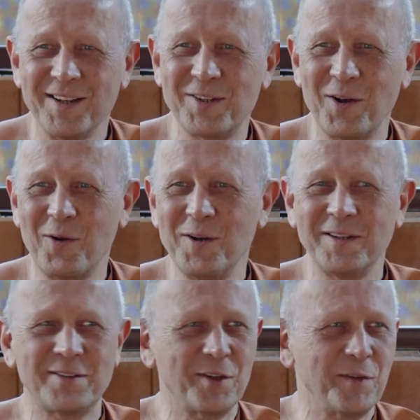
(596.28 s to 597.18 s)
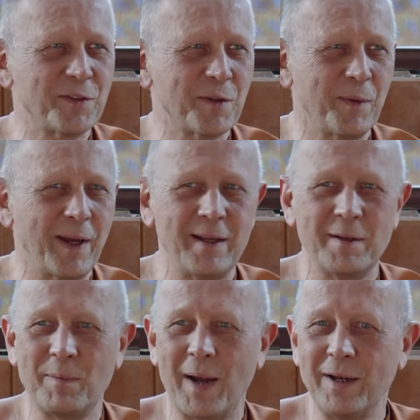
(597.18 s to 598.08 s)
slowly drifts away.
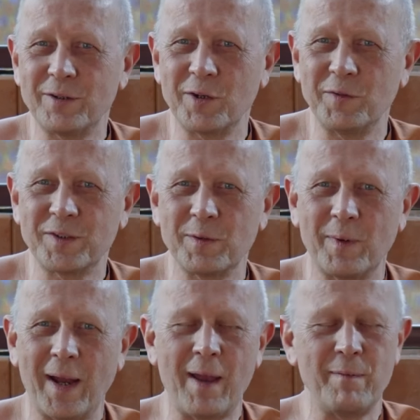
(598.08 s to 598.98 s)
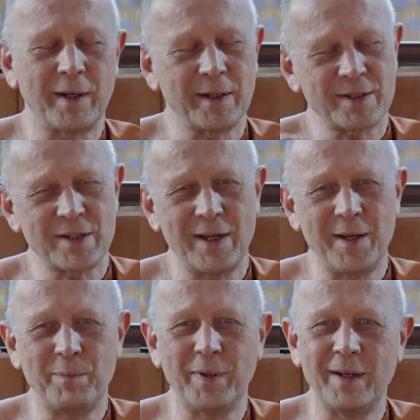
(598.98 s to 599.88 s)
The mind drifts away. We get
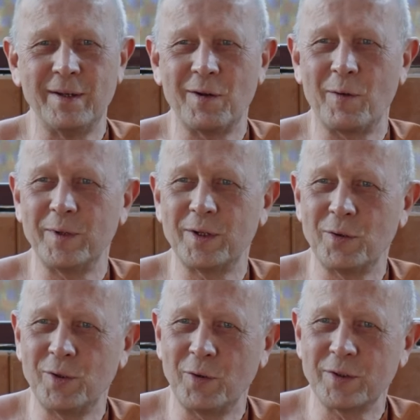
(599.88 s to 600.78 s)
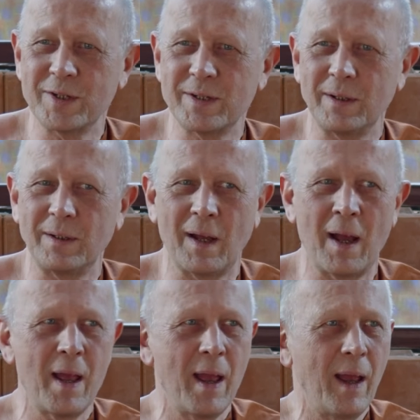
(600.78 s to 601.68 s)
sleepy. You know, we don't notice it. Yeah,
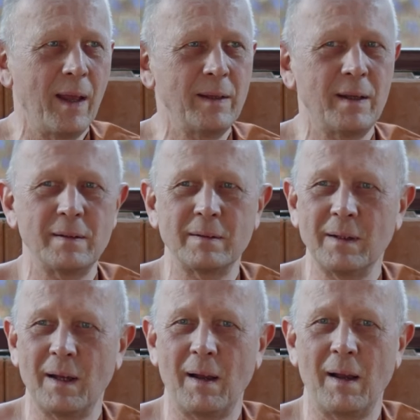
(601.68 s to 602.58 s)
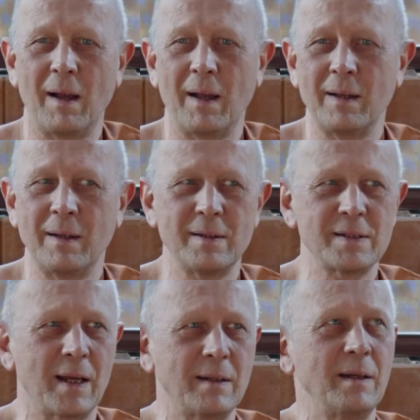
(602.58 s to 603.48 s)
and then, yeah, and then
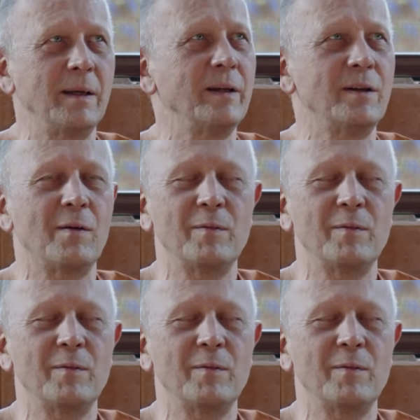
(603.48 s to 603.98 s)
suddenly, you know,